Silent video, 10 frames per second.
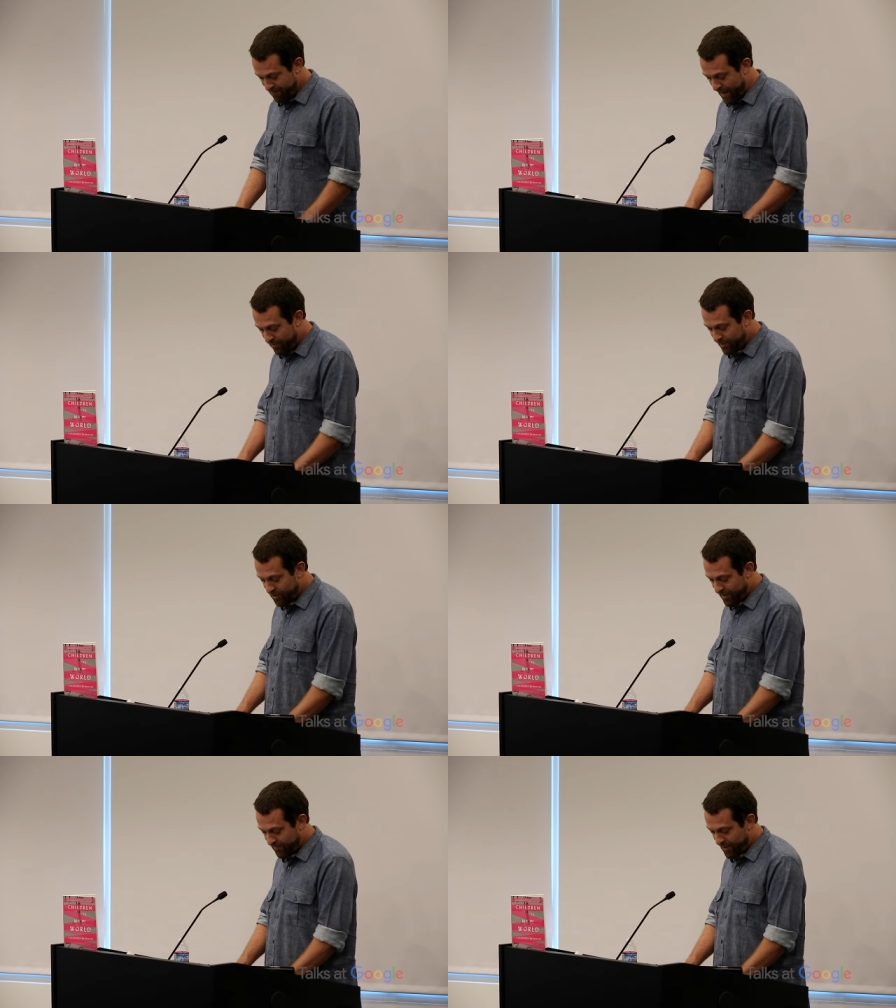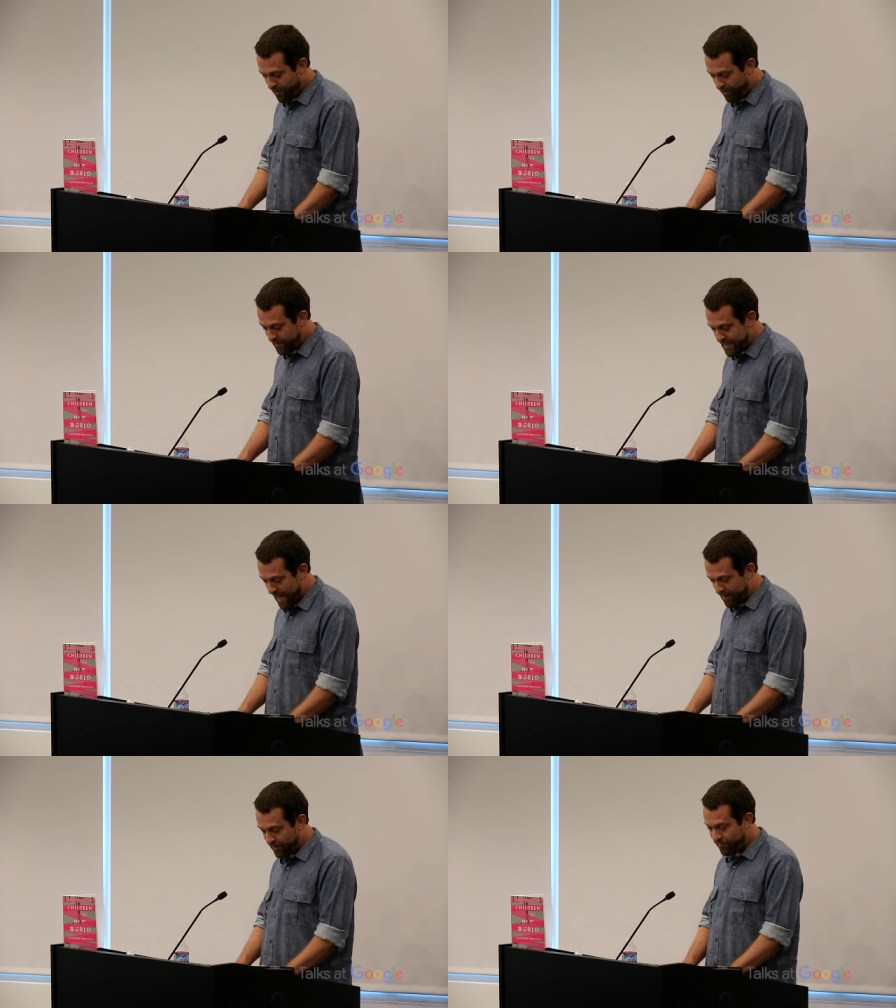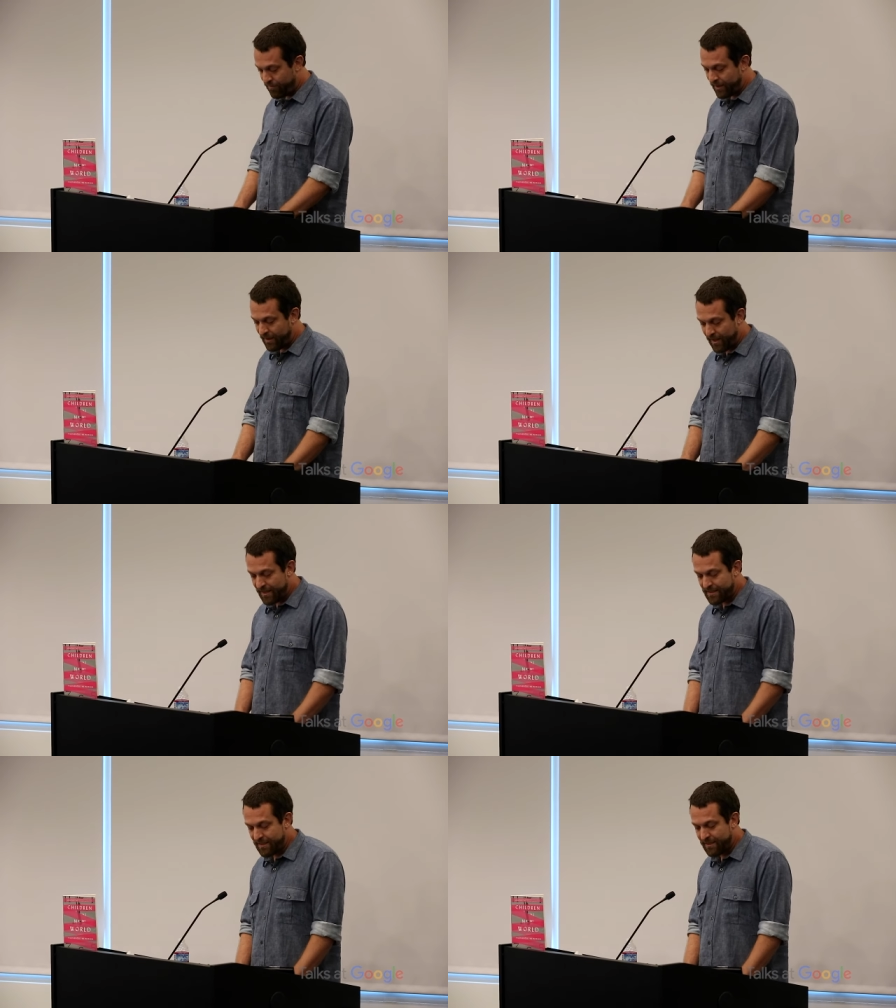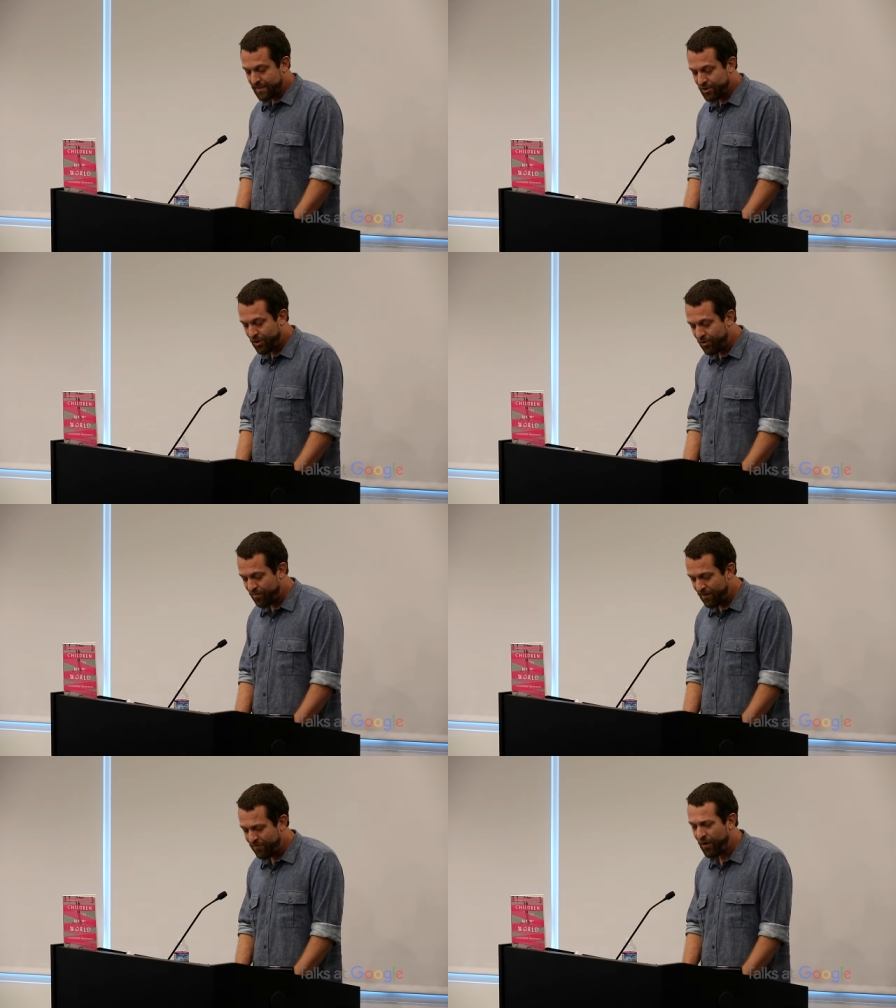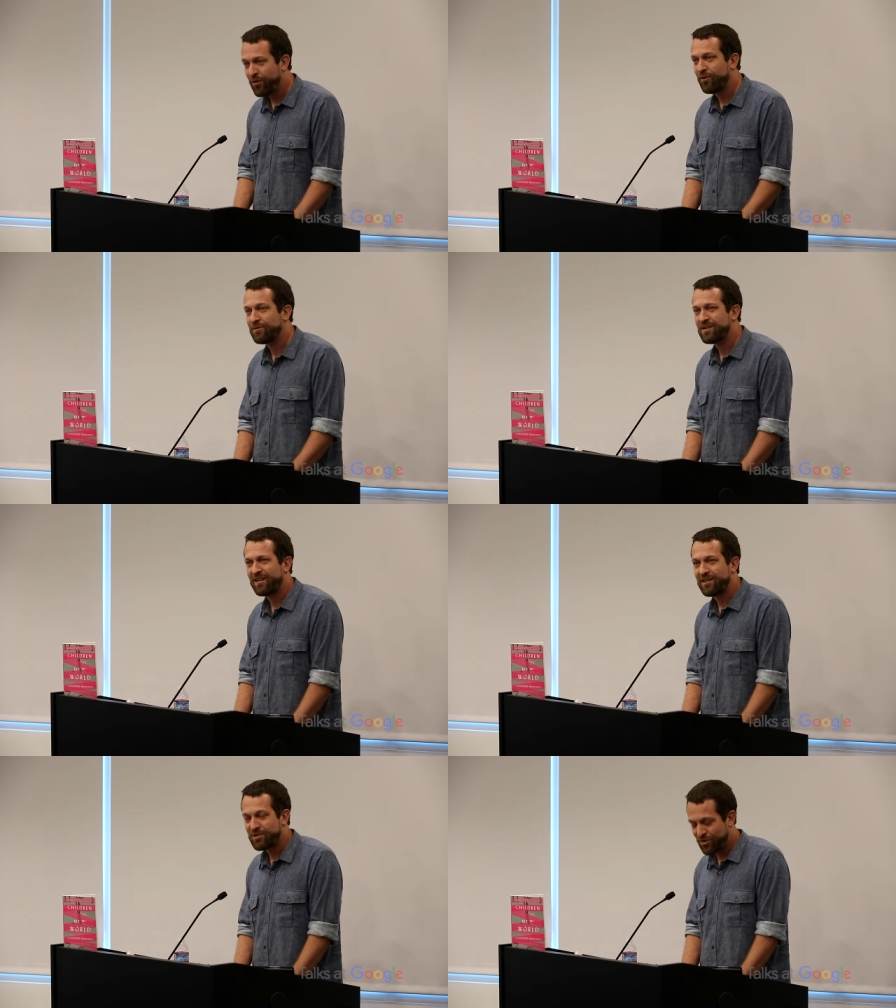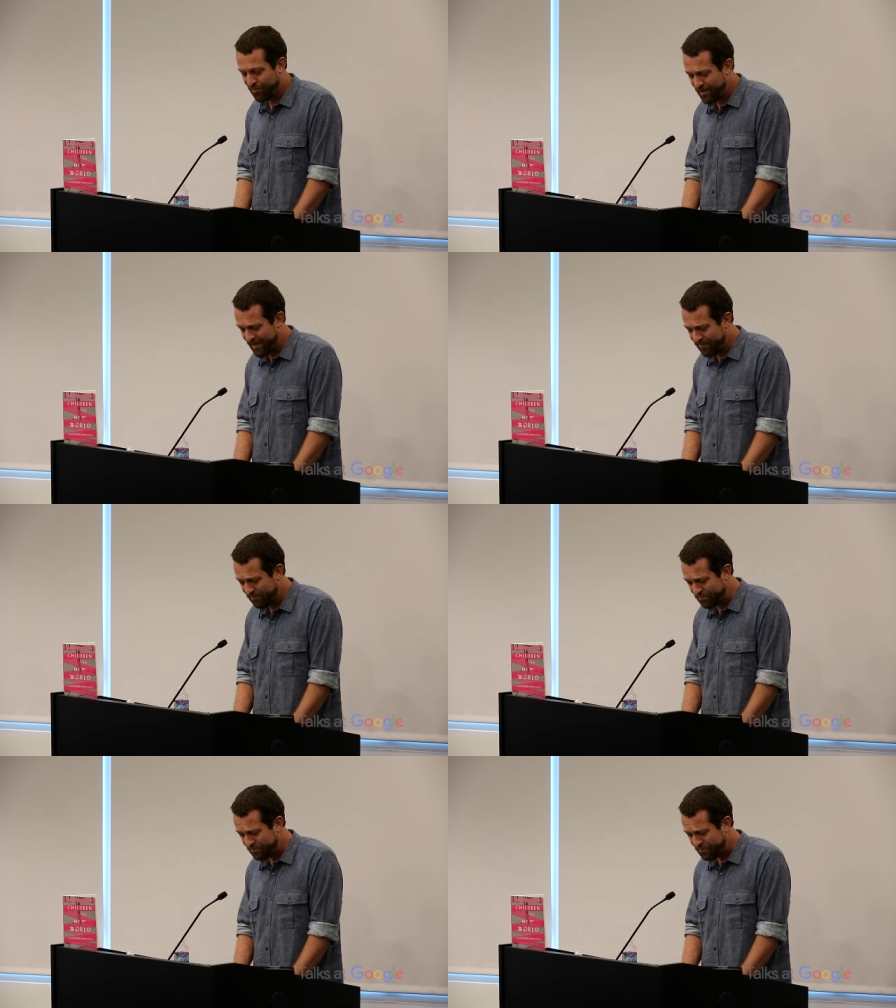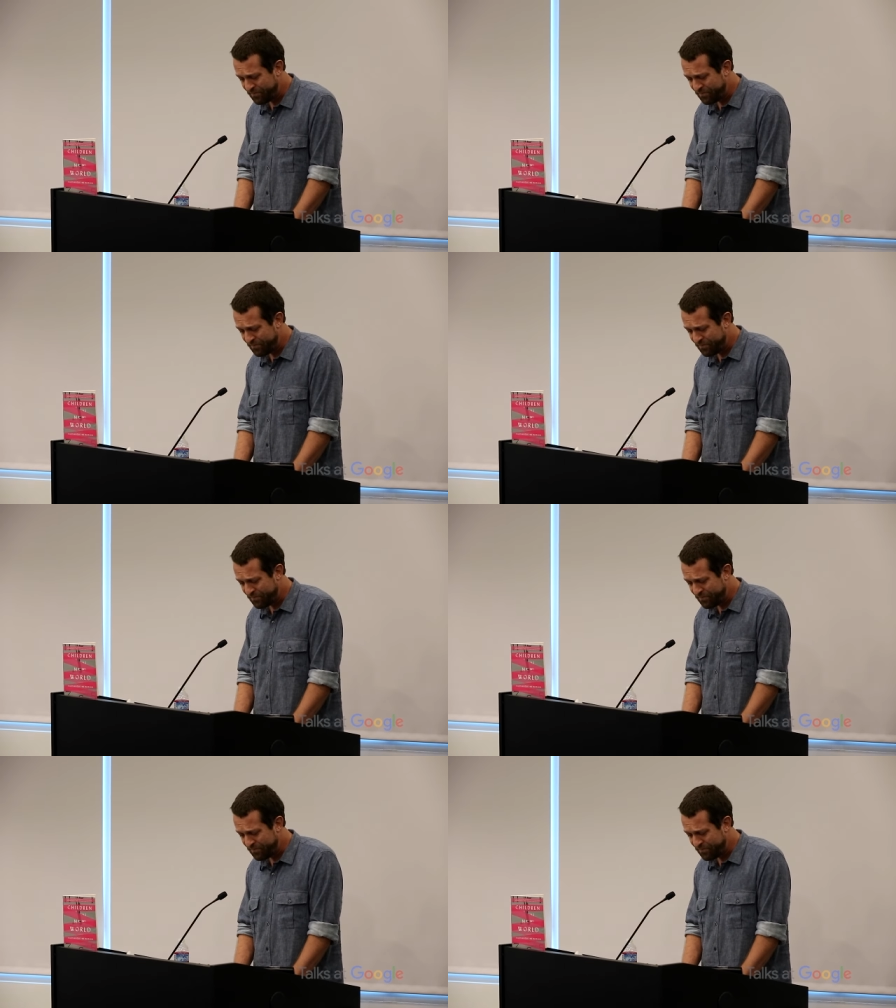Ben retrieved an old tablet from the closet and showed me photos on the screen.